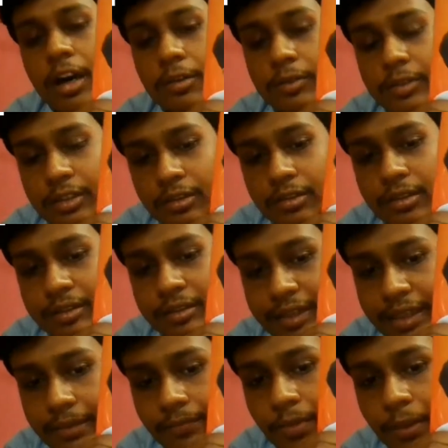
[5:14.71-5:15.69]
which is
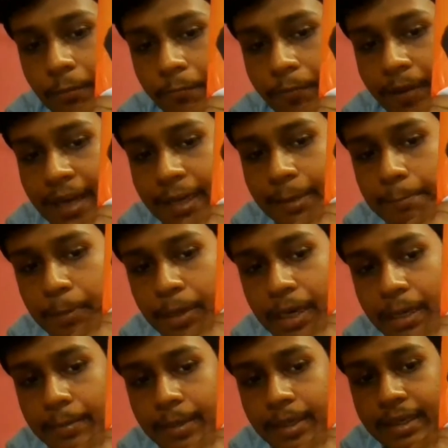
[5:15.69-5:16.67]
cream. Fat
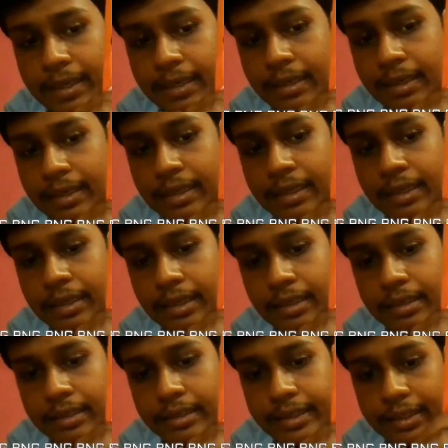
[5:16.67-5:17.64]
permanently
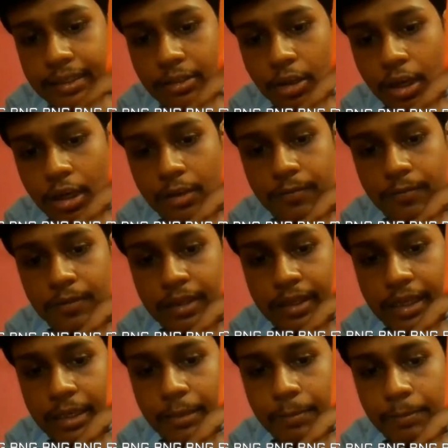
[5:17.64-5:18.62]
dissolve
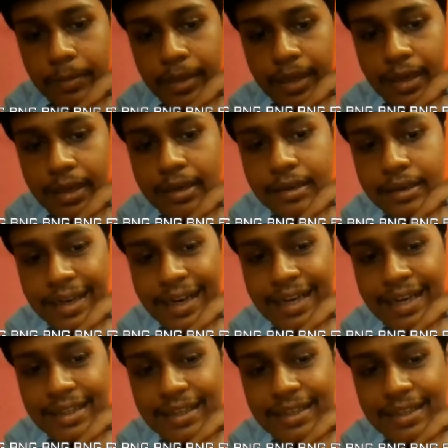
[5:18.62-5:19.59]
in milk
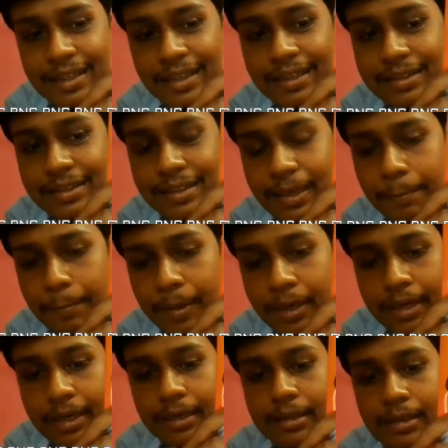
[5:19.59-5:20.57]
rather than
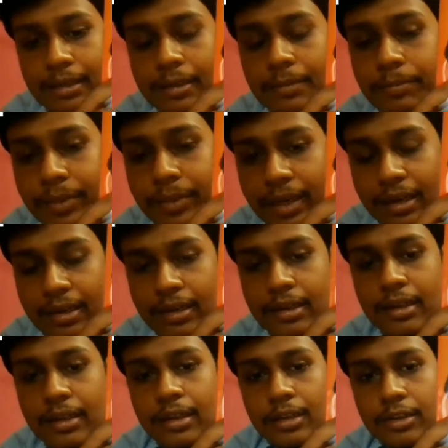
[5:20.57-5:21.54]
separate the milk.
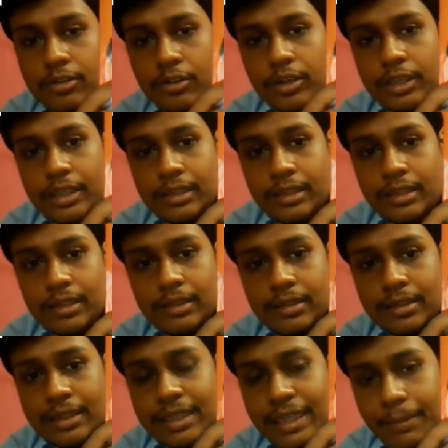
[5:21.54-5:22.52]
So in this
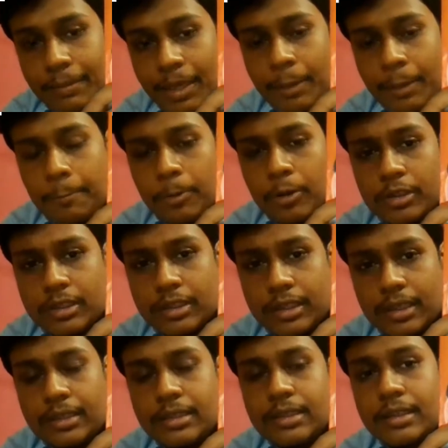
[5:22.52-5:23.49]
creaming
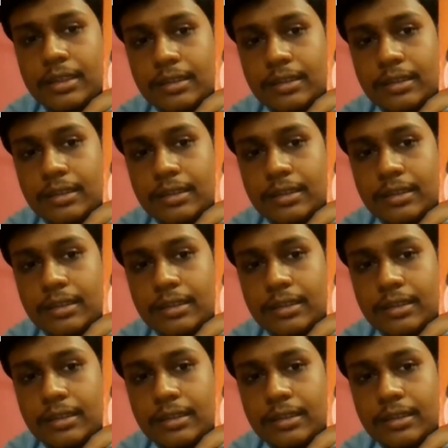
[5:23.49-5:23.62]
process,